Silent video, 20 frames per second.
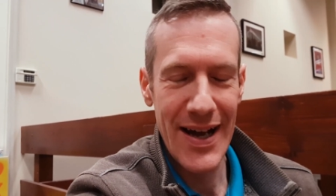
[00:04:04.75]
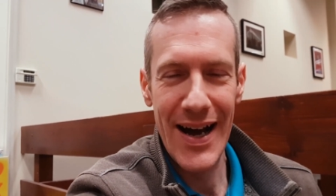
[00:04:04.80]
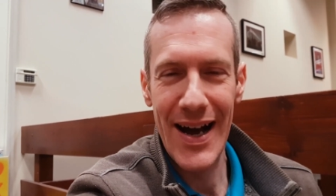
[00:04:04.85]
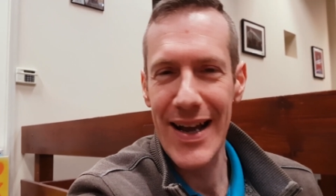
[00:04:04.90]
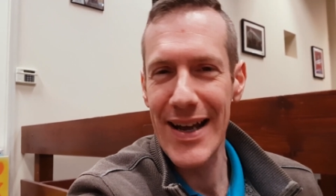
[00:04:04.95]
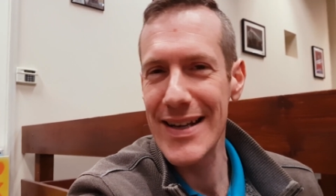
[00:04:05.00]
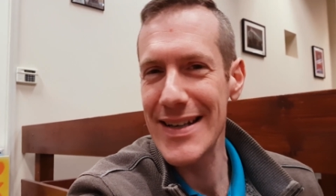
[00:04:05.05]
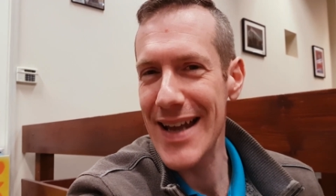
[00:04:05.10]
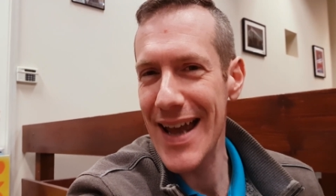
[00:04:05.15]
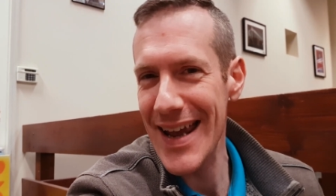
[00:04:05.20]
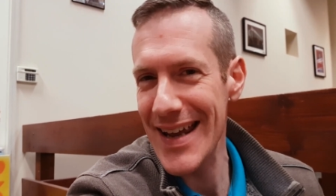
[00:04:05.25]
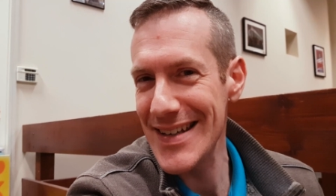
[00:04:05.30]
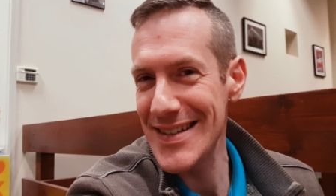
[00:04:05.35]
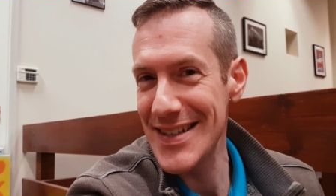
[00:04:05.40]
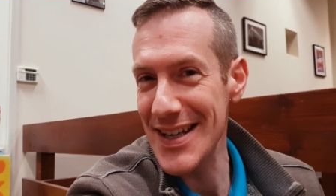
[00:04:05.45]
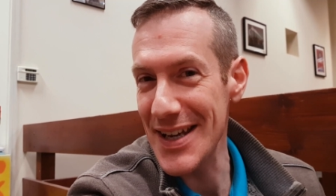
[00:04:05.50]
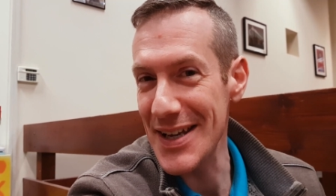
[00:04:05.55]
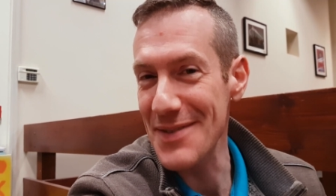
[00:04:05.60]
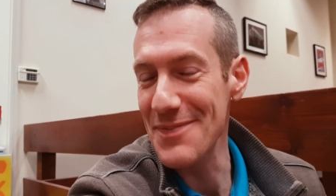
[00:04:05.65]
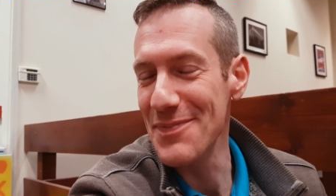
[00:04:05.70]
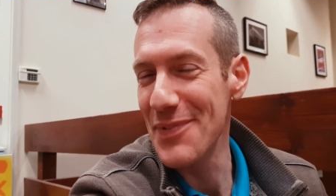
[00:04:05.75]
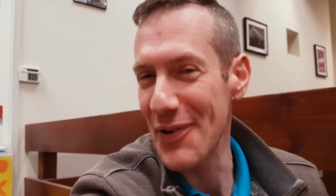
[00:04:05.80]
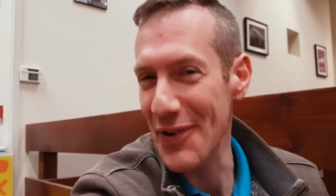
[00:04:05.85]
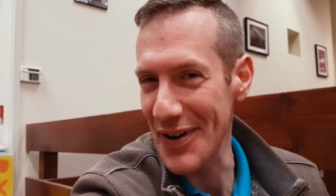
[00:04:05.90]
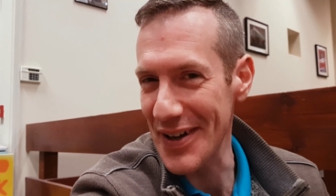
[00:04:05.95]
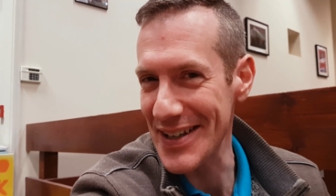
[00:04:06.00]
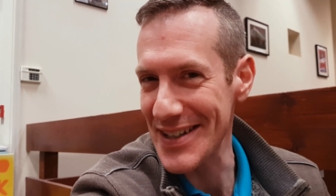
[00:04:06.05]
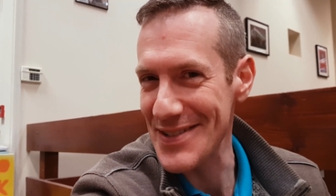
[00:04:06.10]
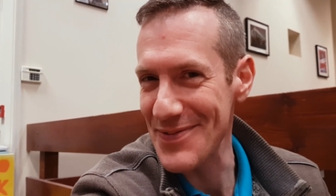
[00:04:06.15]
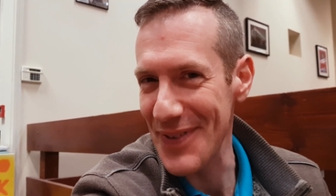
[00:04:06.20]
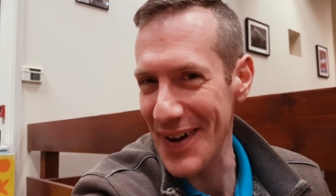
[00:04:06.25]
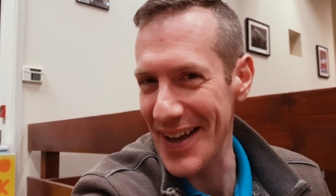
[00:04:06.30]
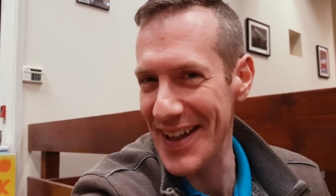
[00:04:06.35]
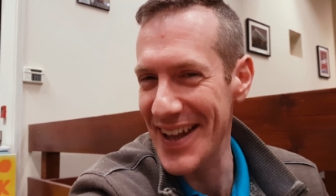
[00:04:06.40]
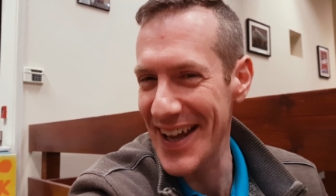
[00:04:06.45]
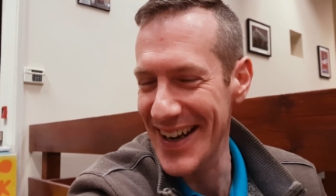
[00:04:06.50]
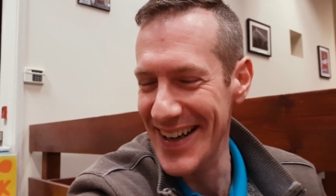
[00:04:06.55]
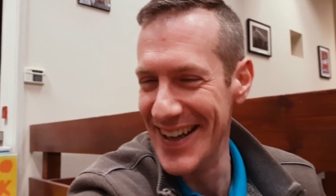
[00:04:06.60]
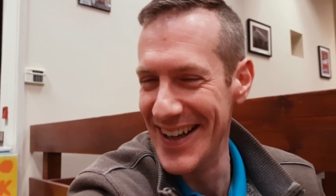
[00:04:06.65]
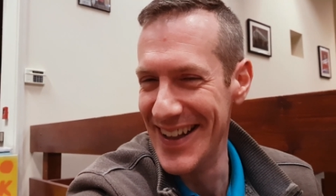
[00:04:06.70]
I had 18 points by
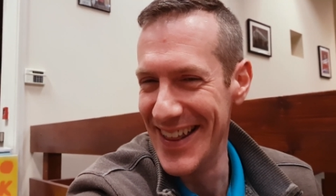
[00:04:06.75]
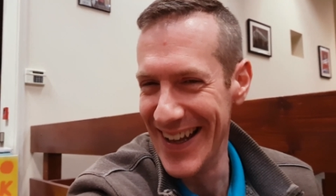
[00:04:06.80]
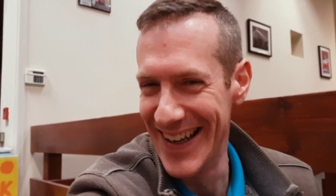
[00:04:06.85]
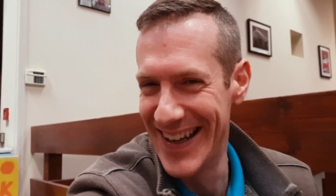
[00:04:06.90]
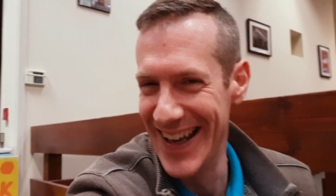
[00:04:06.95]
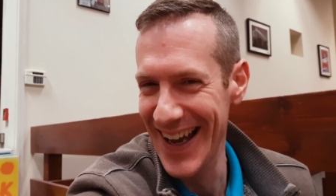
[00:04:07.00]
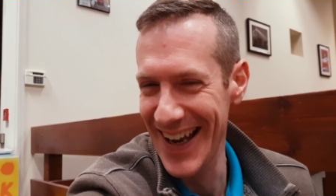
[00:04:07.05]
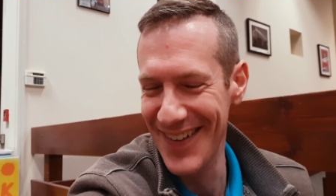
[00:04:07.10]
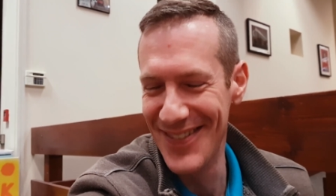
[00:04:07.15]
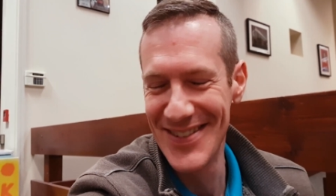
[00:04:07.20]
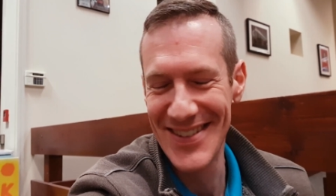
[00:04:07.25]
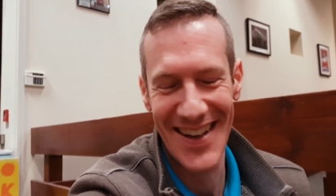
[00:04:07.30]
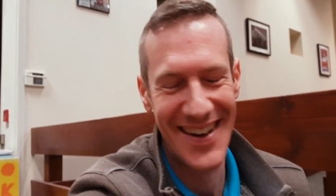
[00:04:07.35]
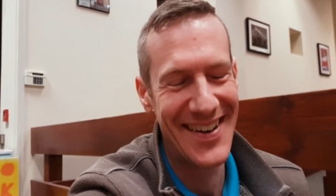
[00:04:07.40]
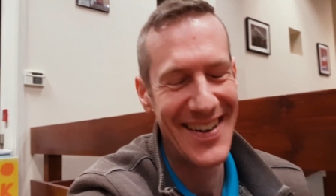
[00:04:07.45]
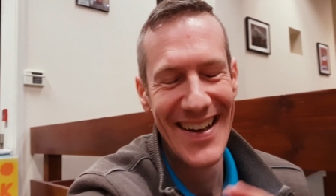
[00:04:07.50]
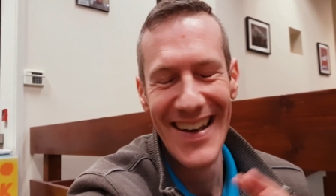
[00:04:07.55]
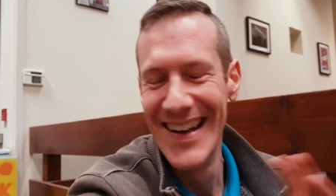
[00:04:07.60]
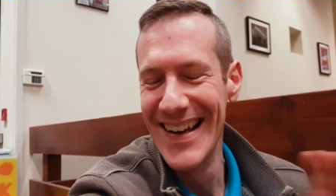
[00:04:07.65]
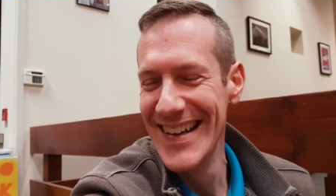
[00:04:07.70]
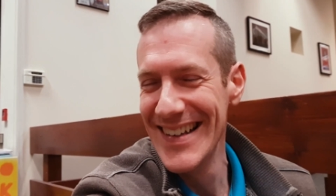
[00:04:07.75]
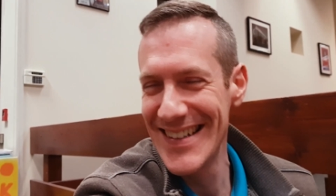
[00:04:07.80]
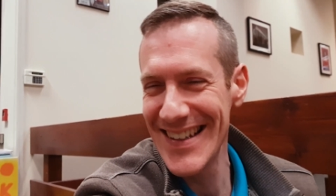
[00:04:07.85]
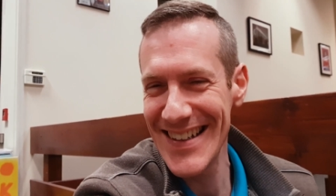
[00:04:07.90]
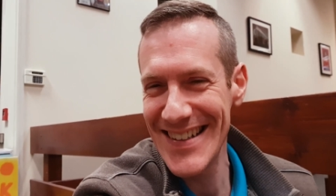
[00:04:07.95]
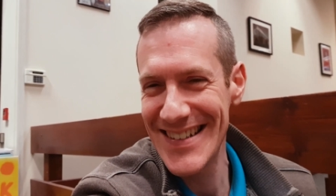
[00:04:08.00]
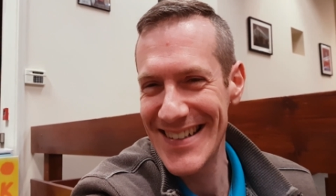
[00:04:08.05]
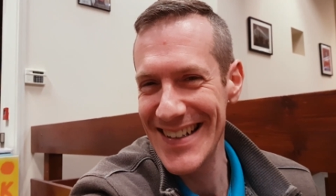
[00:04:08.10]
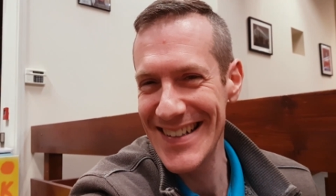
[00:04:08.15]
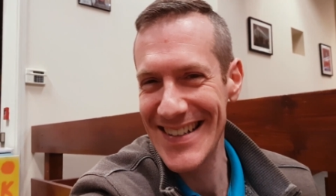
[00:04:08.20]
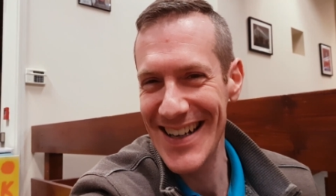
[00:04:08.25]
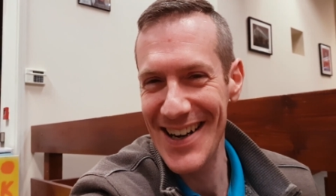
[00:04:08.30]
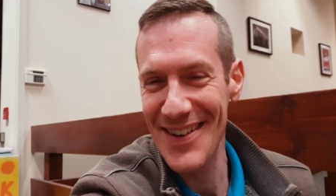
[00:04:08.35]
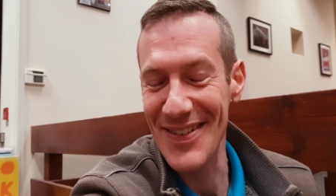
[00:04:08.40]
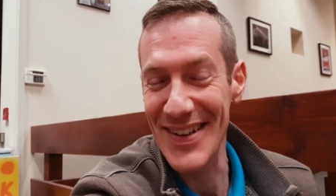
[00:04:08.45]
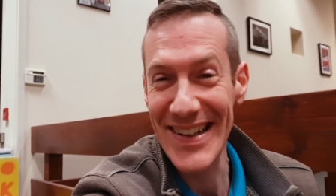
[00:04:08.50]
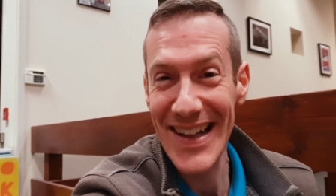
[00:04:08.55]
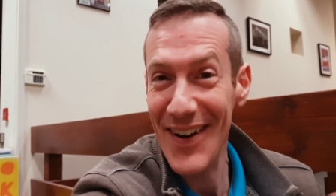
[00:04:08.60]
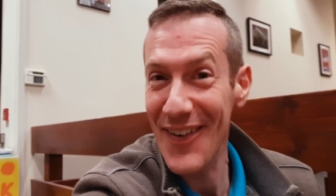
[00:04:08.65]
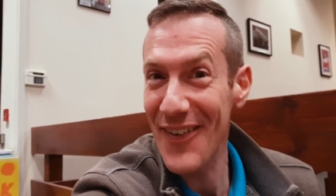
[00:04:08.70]
the end of the game, so just did
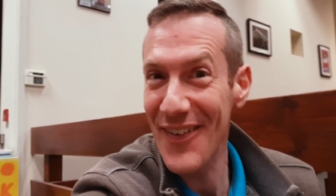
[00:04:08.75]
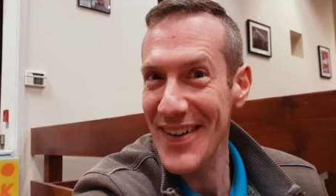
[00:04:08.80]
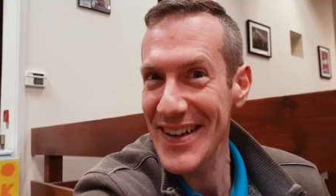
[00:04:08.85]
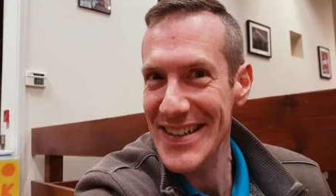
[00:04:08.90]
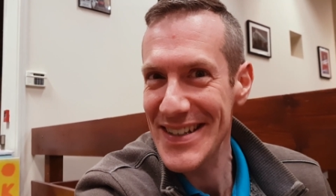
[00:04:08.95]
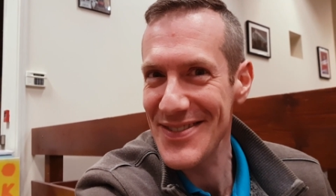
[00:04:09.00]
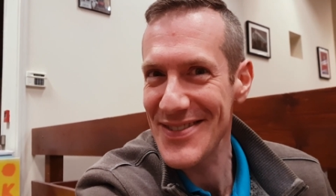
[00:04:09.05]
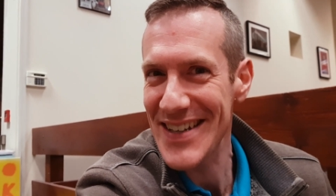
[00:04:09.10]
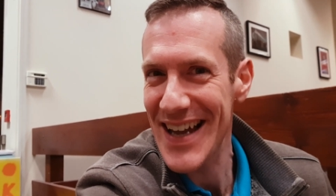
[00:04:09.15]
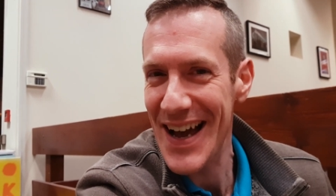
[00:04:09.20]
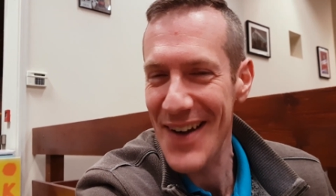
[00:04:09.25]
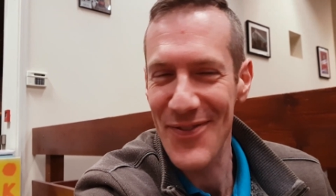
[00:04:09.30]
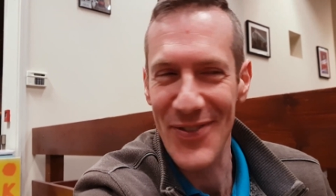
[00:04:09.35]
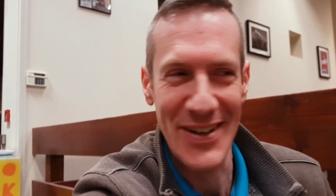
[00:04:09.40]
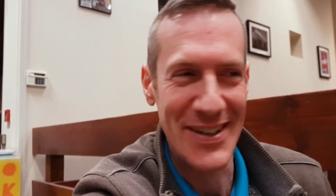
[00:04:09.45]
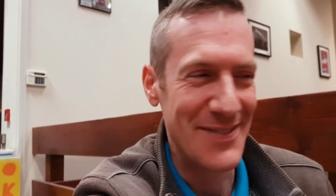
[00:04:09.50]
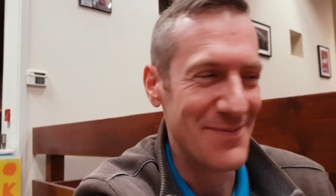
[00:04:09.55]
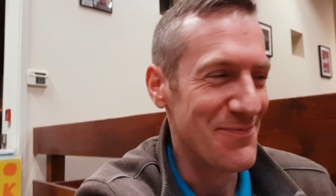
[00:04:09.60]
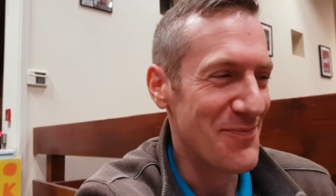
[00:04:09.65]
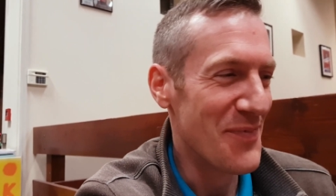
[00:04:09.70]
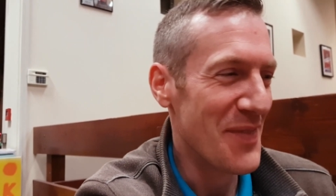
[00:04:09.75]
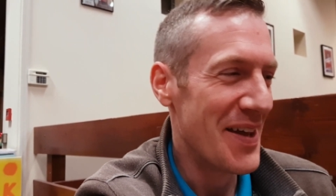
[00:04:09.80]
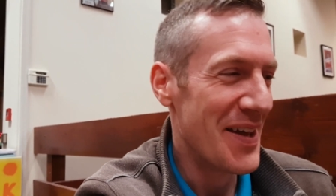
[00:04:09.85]
terribly. And that always seems to happen.